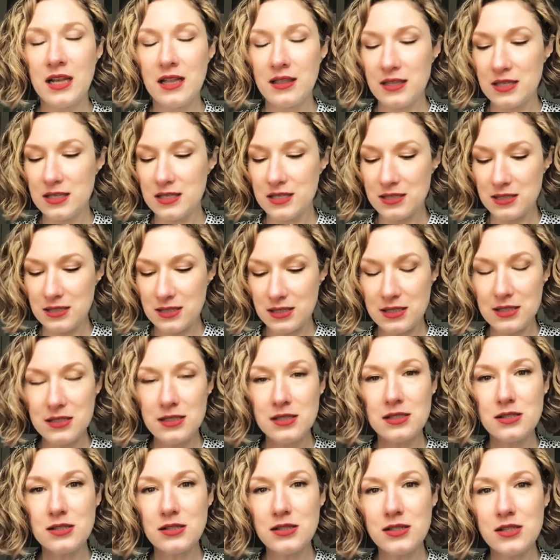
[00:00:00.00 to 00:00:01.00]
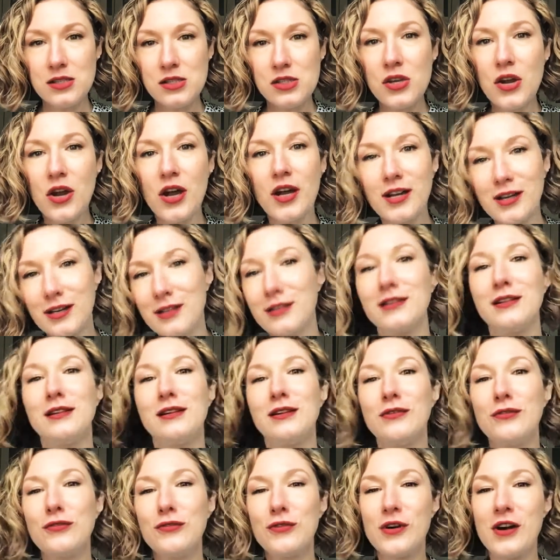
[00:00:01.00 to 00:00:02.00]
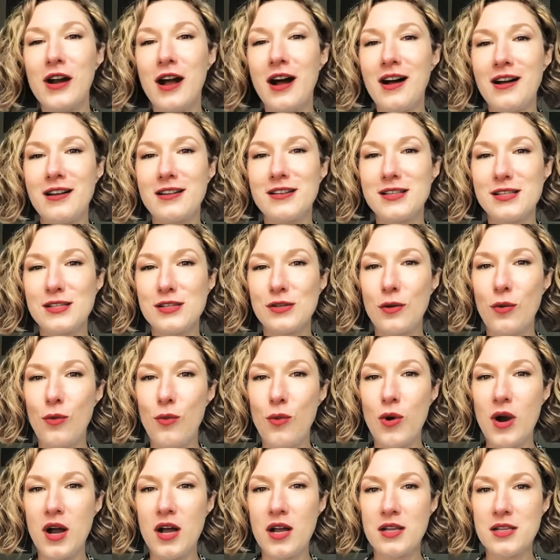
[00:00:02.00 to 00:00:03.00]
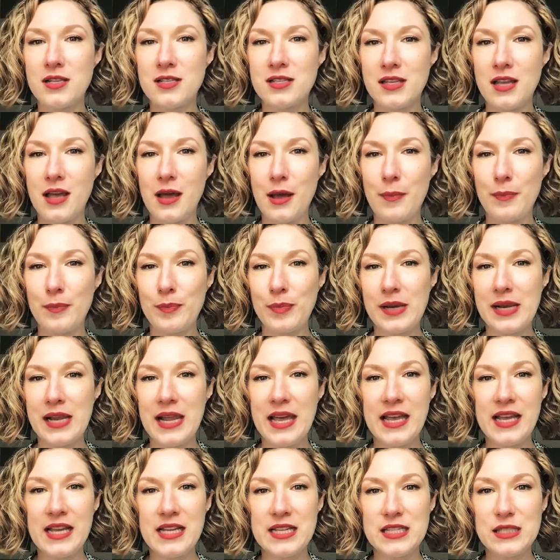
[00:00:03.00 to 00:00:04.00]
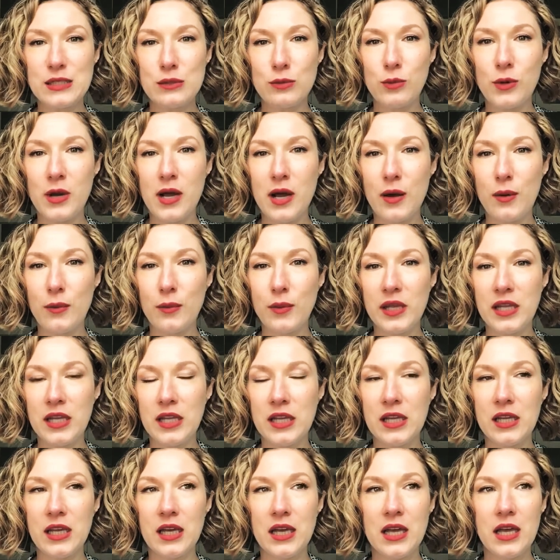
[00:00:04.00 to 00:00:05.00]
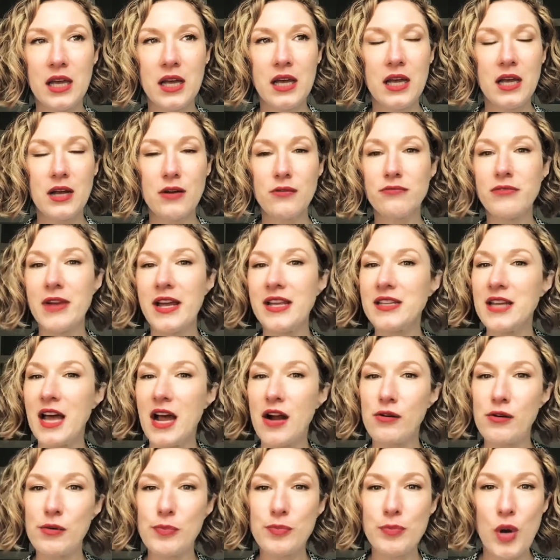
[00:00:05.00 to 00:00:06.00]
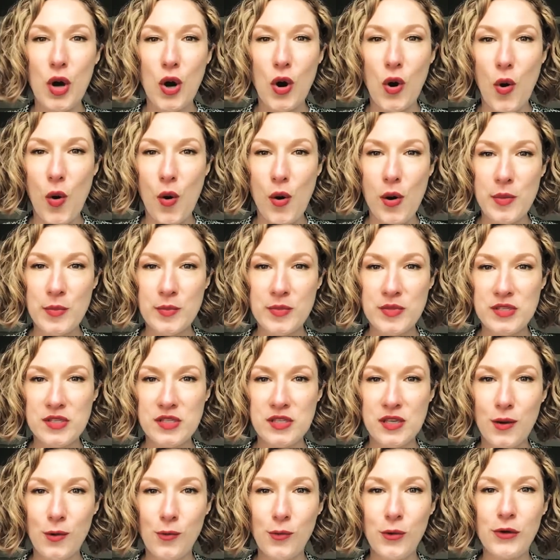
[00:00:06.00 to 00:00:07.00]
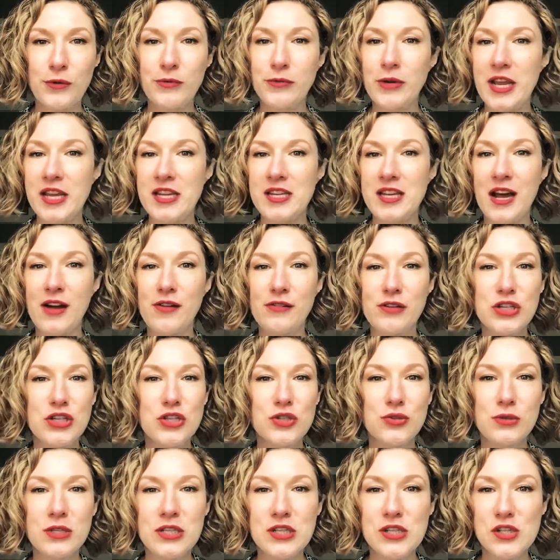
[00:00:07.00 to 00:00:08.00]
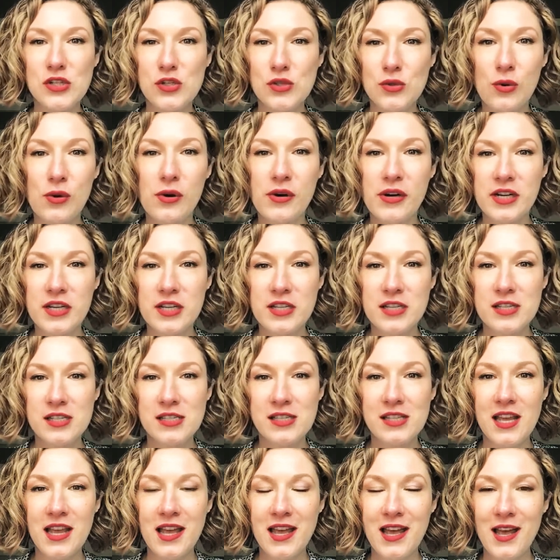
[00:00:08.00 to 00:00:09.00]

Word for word: This this circle for us was a place where we read our poems, we read our short stories,